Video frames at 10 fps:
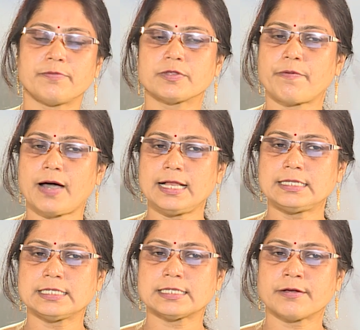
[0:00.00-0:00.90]
the file
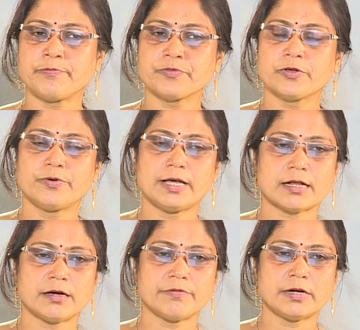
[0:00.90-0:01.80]
system we are
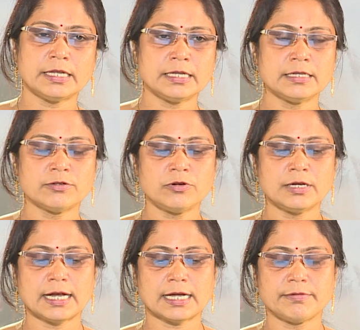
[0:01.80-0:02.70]
converting into
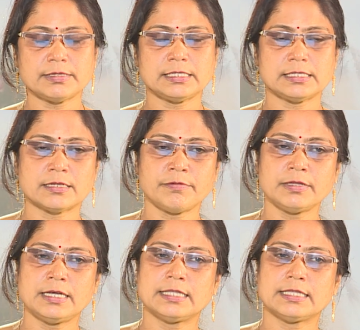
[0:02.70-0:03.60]
database system,
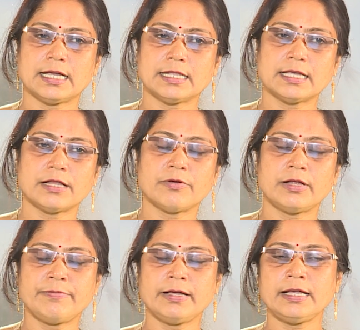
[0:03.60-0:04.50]
then there will
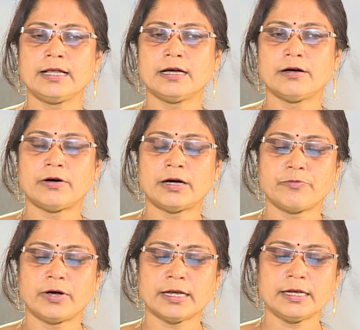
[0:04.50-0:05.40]
be
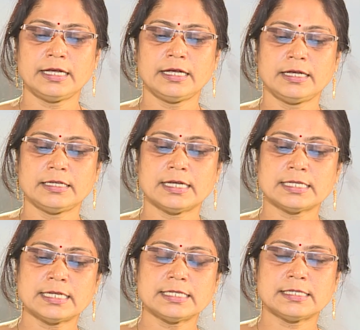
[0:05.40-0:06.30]
one
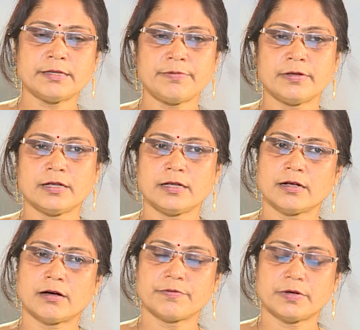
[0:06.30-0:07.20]
extensive
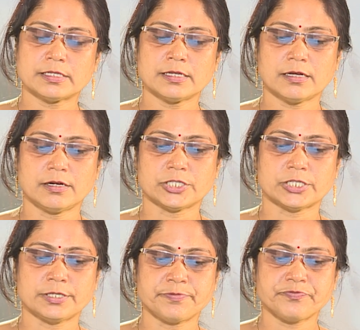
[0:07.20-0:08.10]
conversion cost,